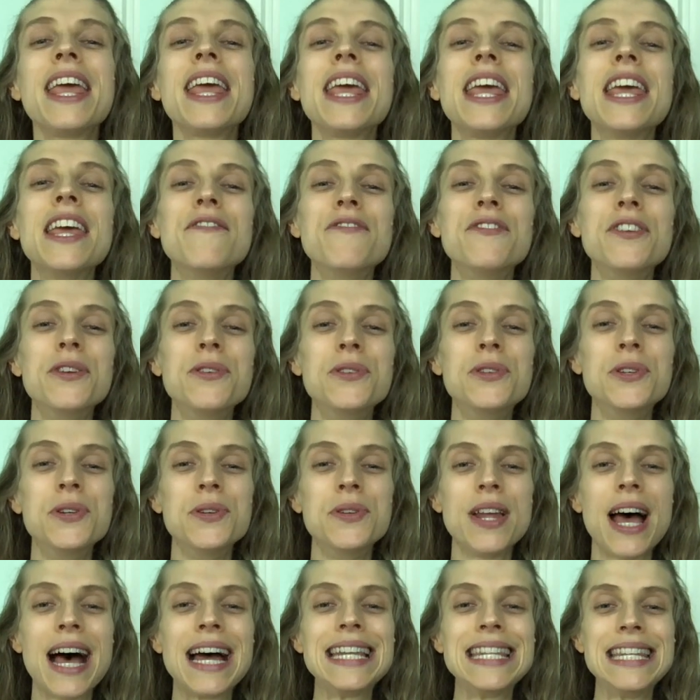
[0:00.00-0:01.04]
If you do
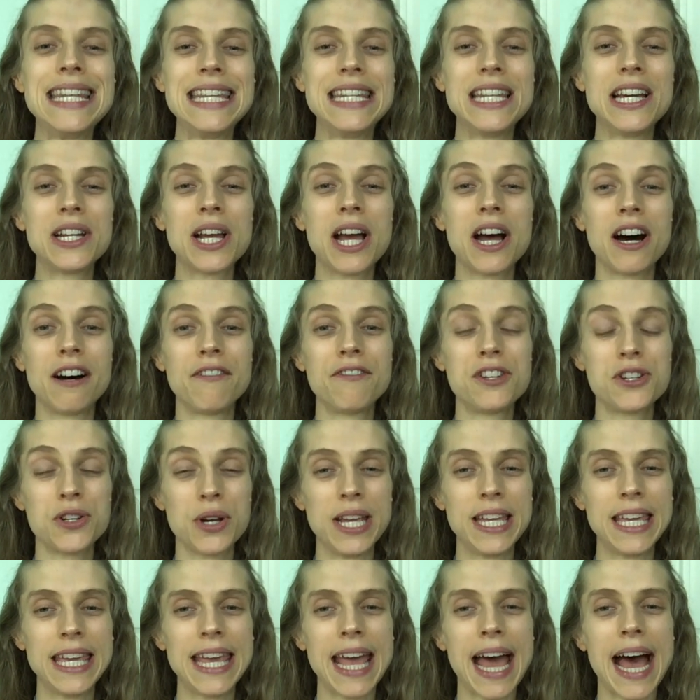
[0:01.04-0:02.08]
not need a cuff
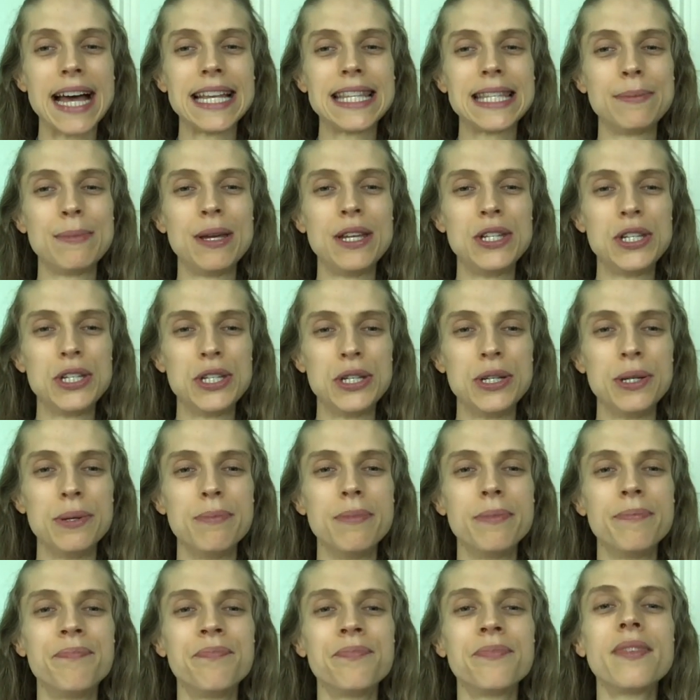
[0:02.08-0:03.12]
tracheostomy tube,
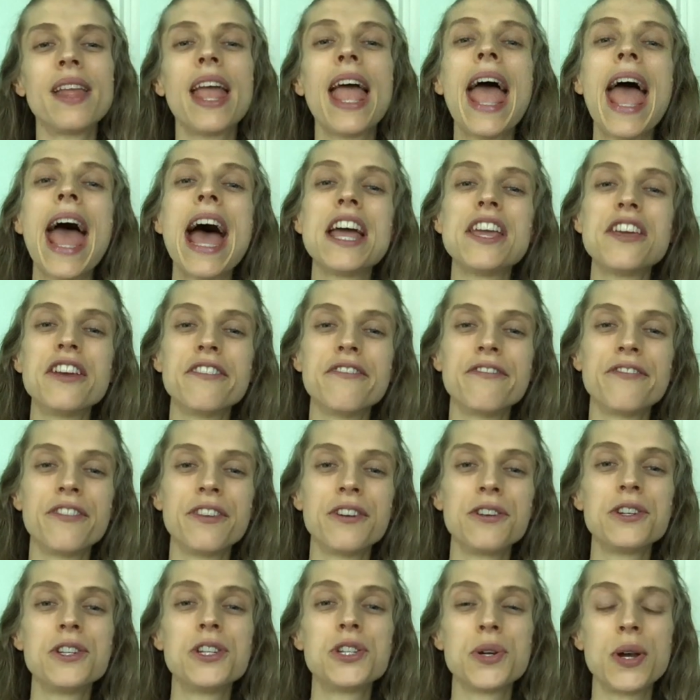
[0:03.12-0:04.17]
at your
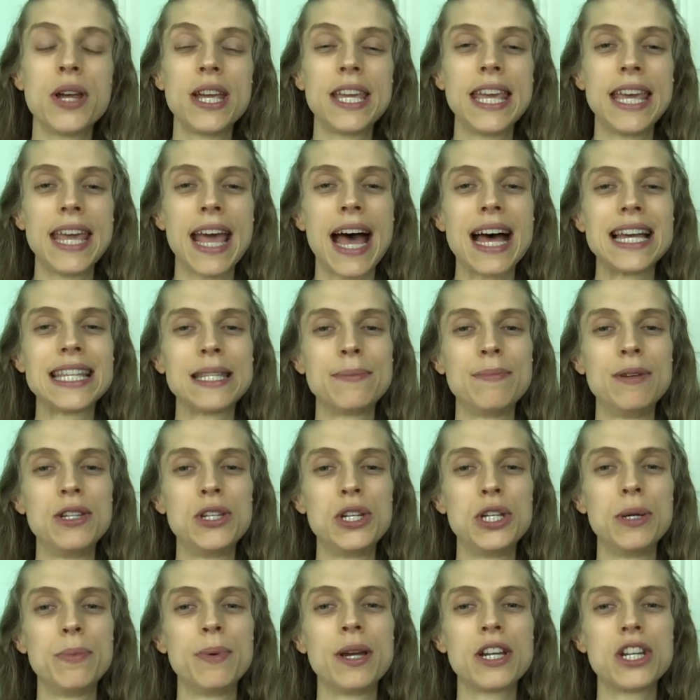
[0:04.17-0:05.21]
first tracheostomy
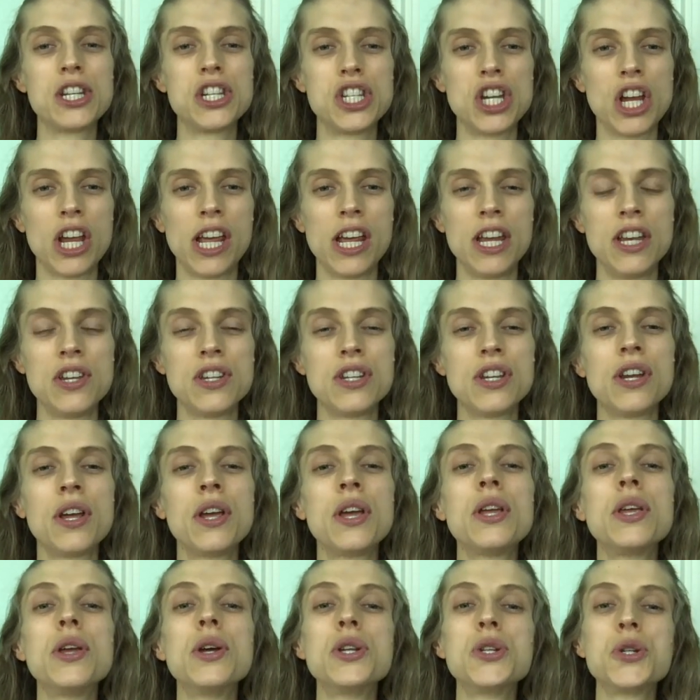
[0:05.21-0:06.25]
tube exchange,
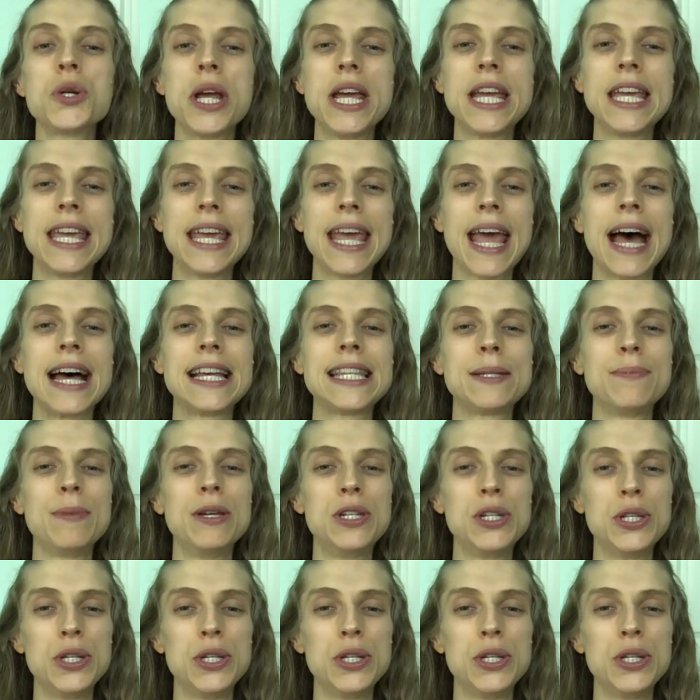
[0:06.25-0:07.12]
your tracheostomy